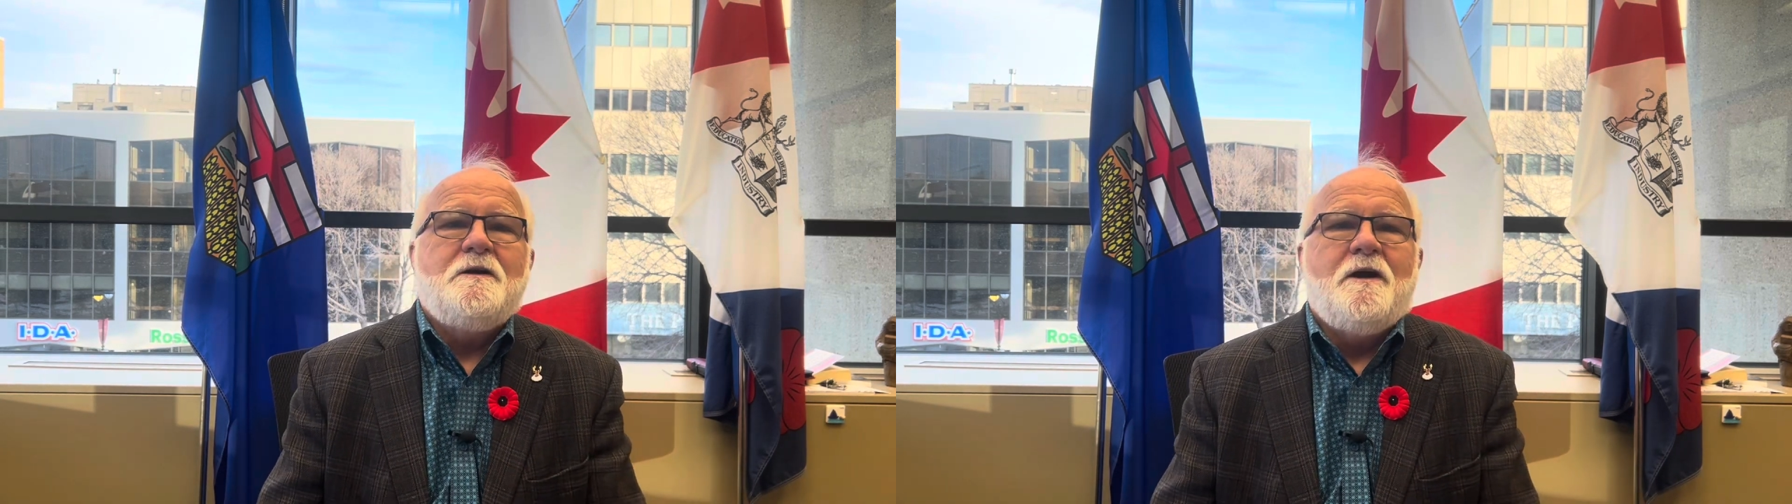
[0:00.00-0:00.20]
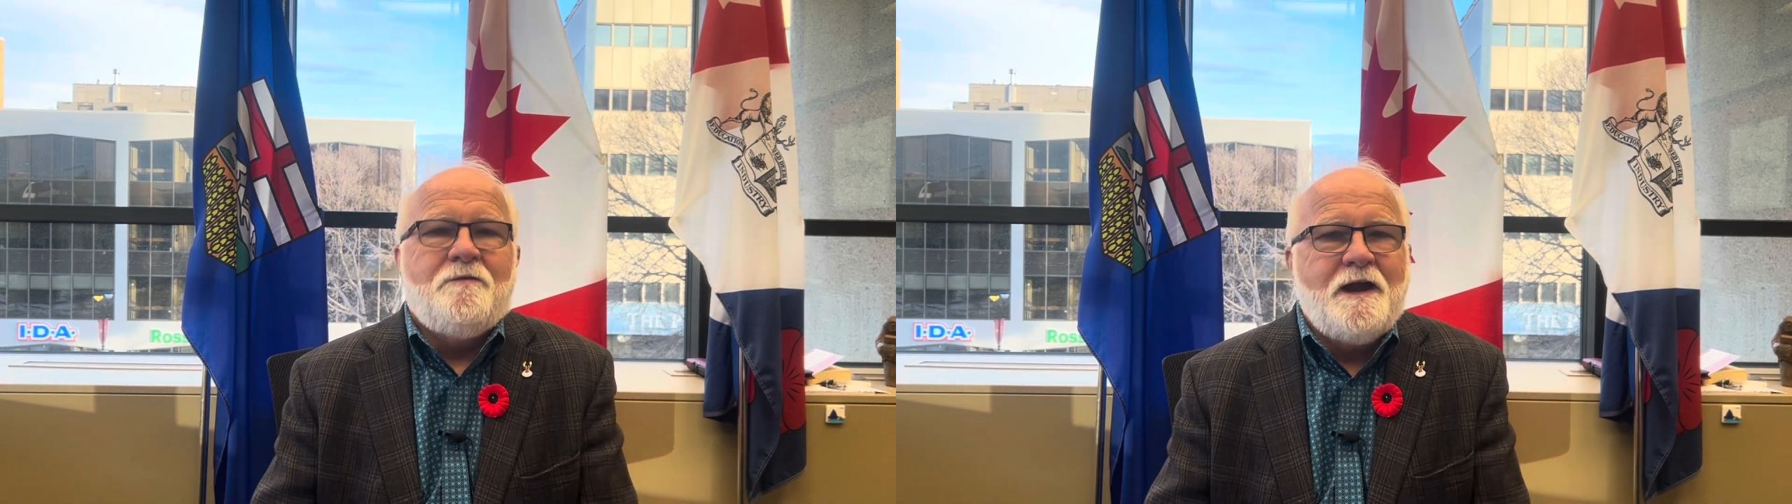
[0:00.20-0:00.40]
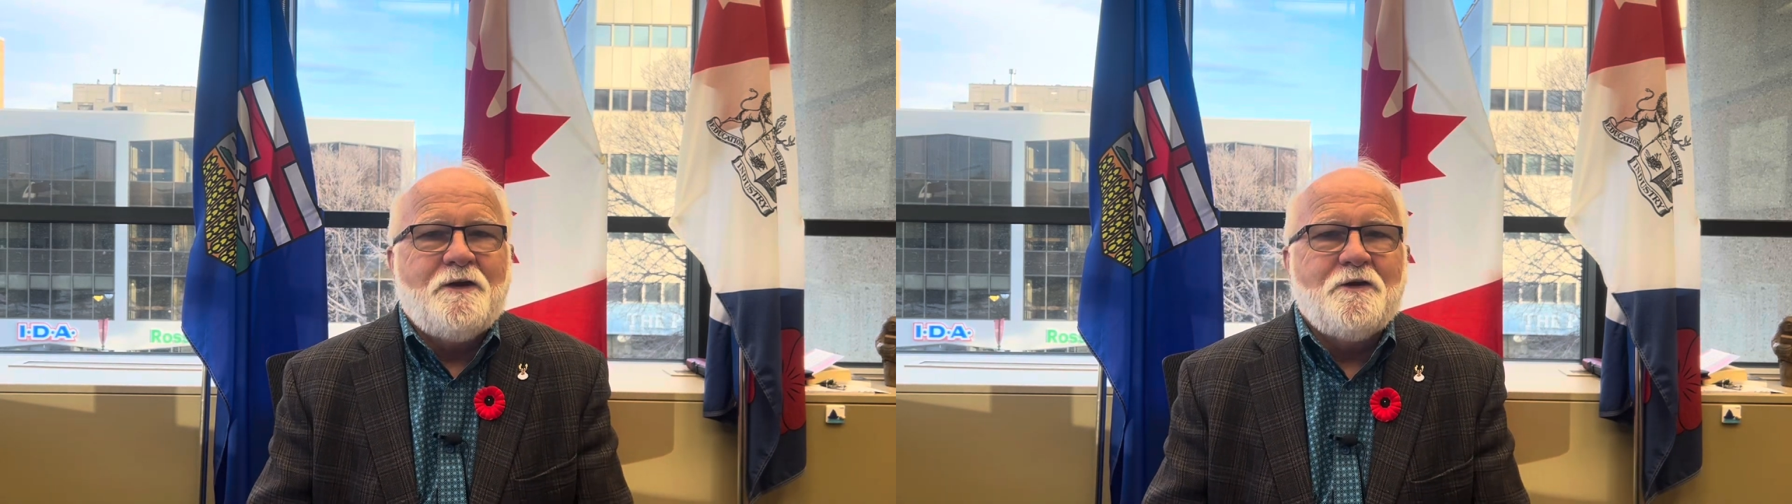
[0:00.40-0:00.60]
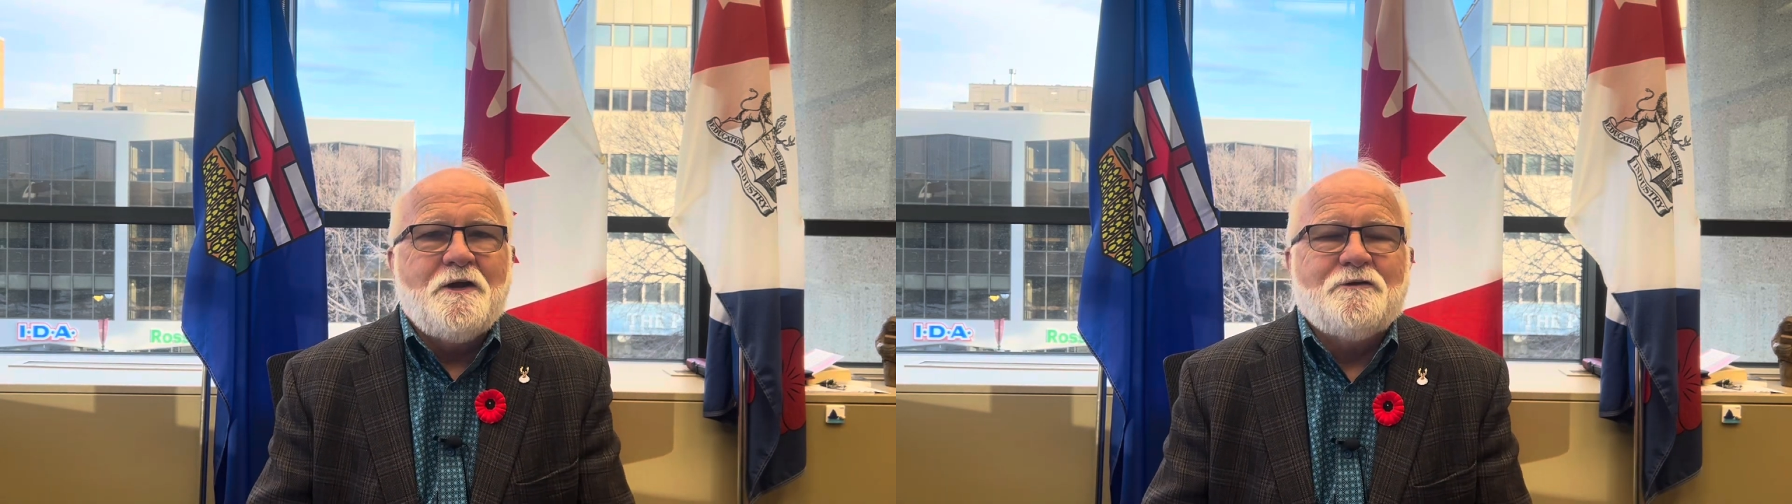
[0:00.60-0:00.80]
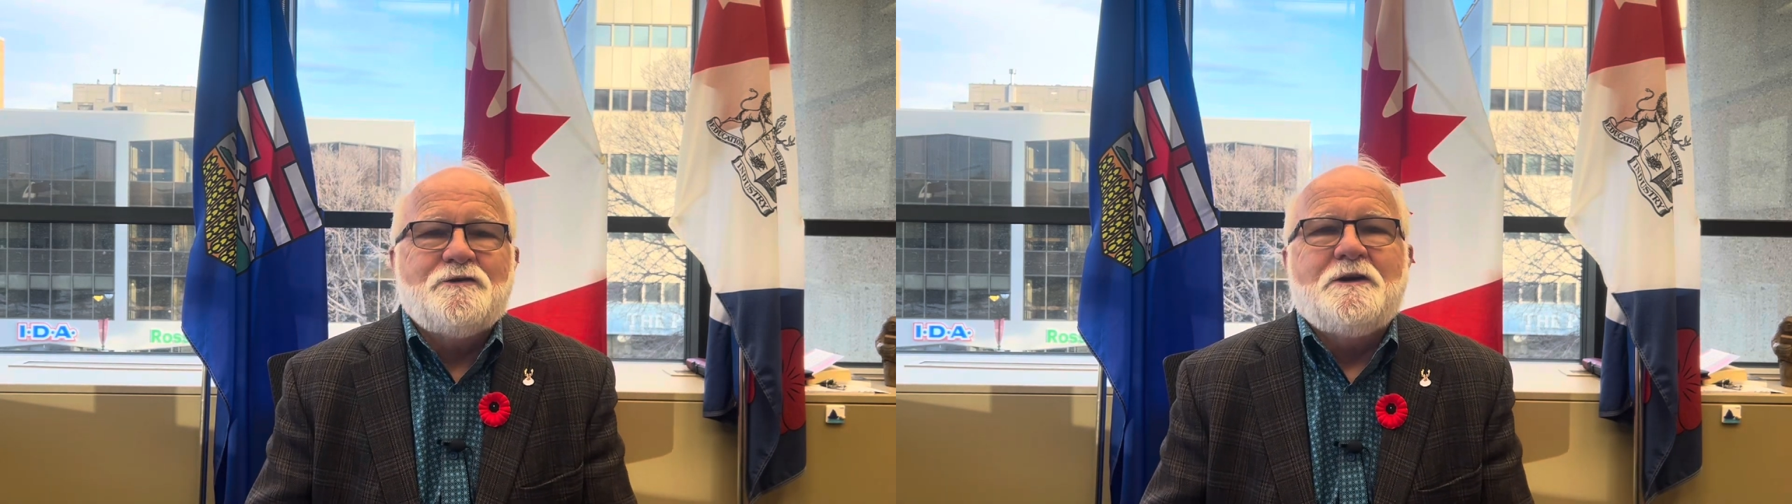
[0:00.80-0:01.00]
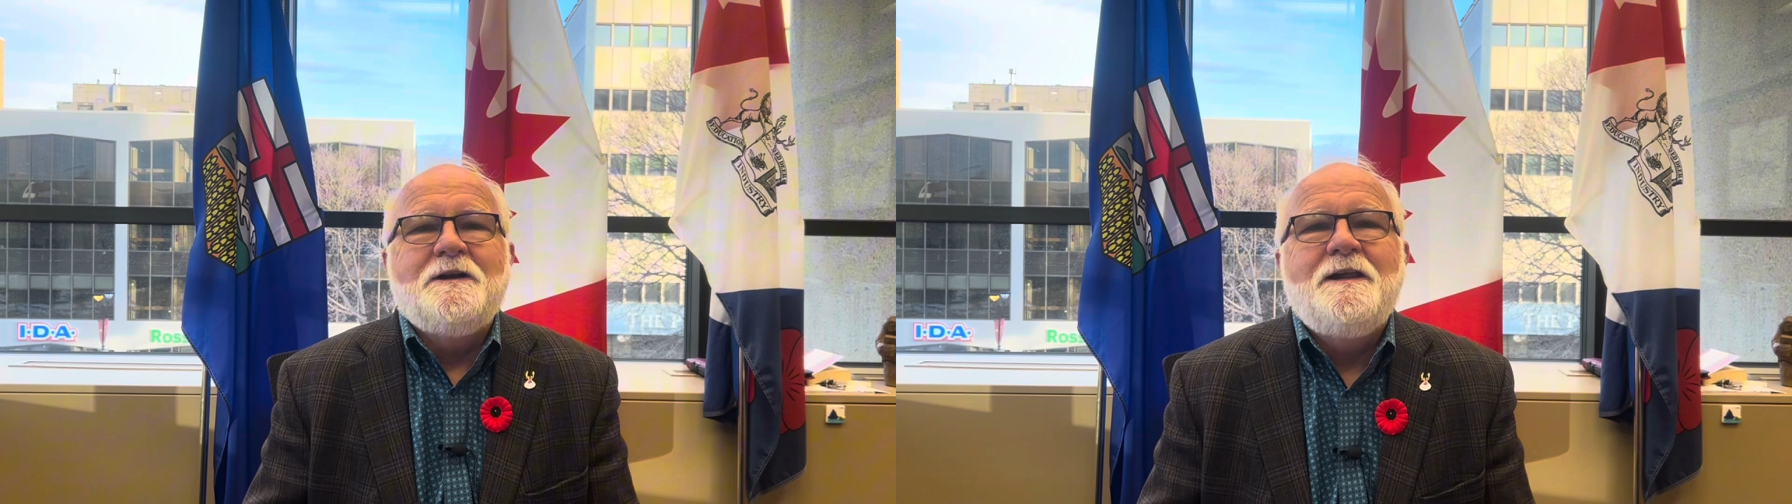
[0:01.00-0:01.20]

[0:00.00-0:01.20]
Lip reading: of agriculture.